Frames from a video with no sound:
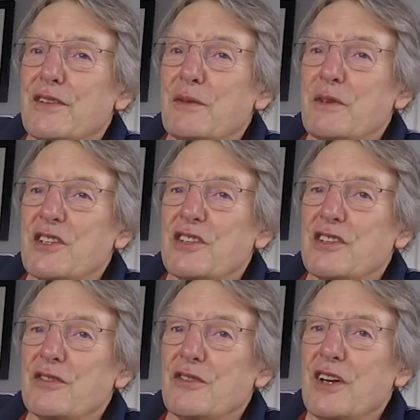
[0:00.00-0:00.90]
The
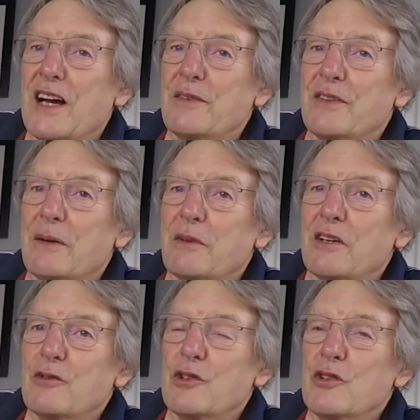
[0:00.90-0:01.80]
business thrived then
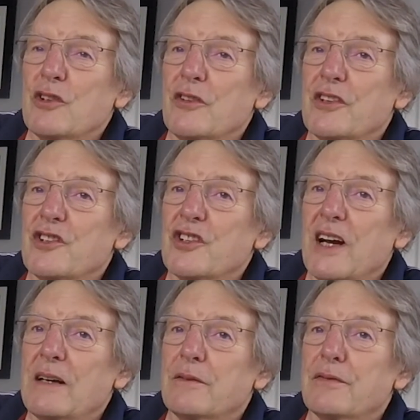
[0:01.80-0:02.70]
because it took on the
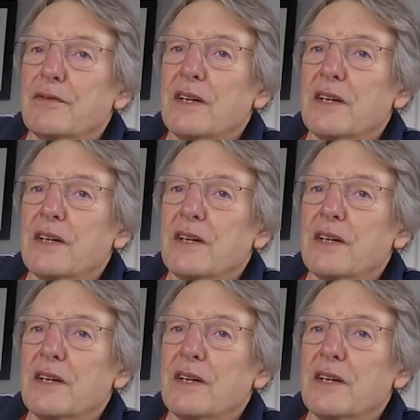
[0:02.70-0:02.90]
triumph.